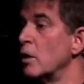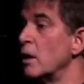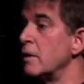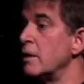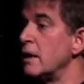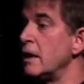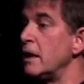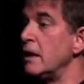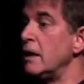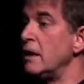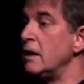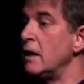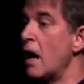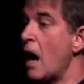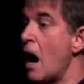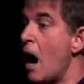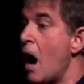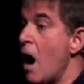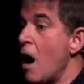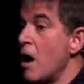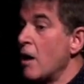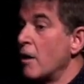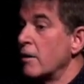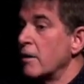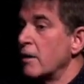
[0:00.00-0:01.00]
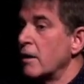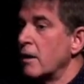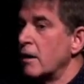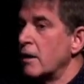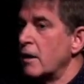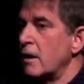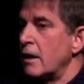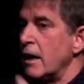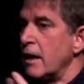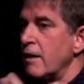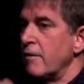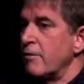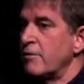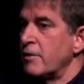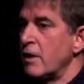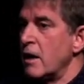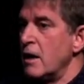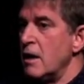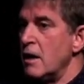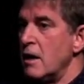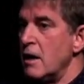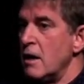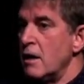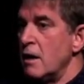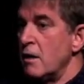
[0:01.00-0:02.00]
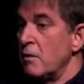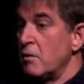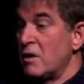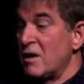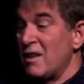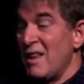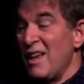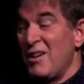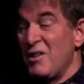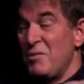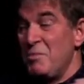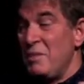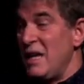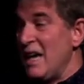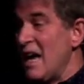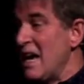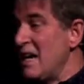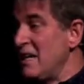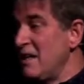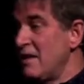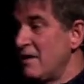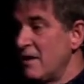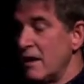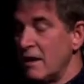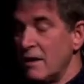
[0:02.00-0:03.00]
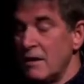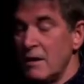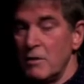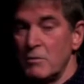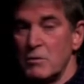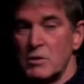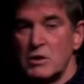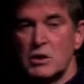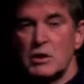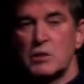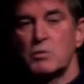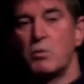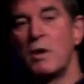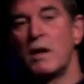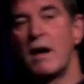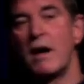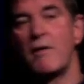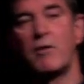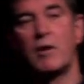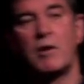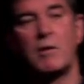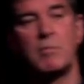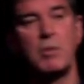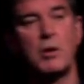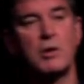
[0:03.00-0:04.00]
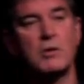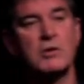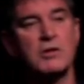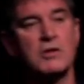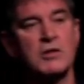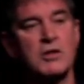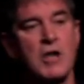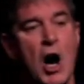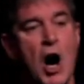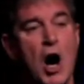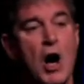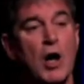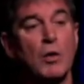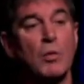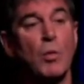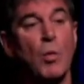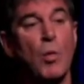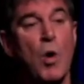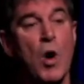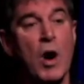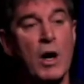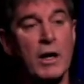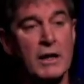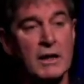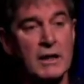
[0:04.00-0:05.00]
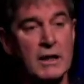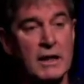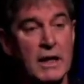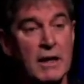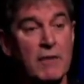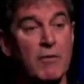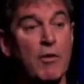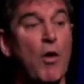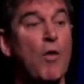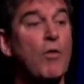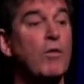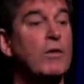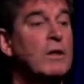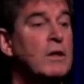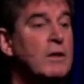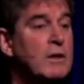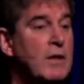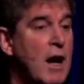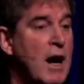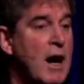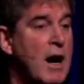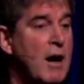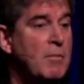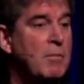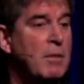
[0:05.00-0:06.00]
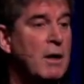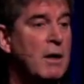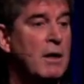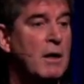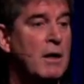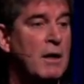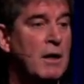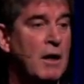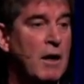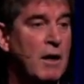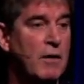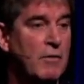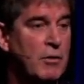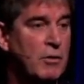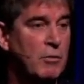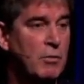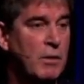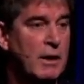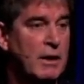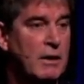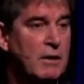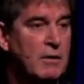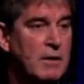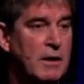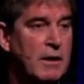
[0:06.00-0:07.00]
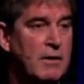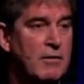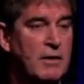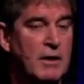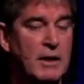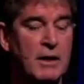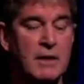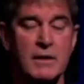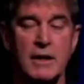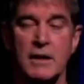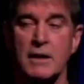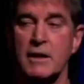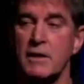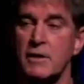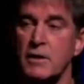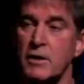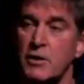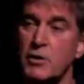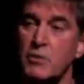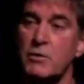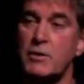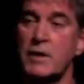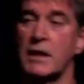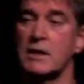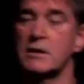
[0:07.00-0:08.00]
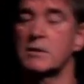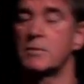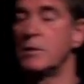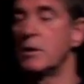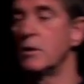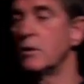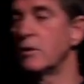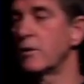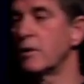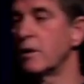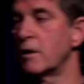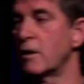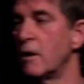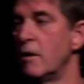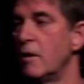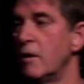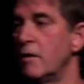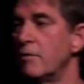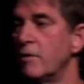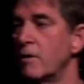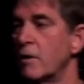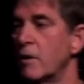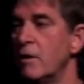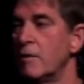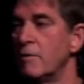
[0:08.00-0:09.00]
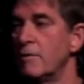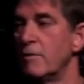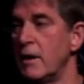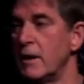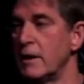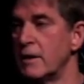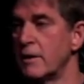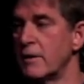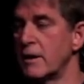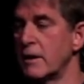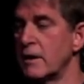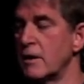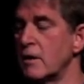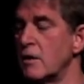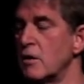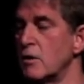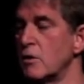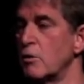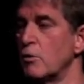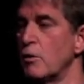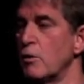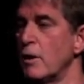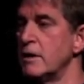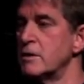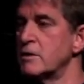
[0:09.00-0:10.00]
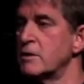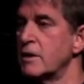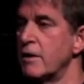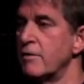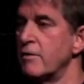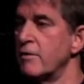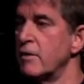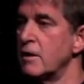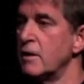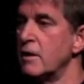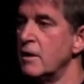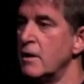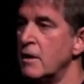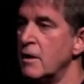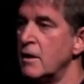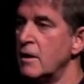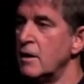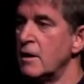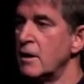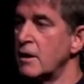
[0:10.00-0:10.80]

It, they could be anything. There was just whatever a person's heart wanted to give over and atop of their regular giving. And then in the New Testament, you'll find a thing called grace giving. And grace giving is to follow Jesus.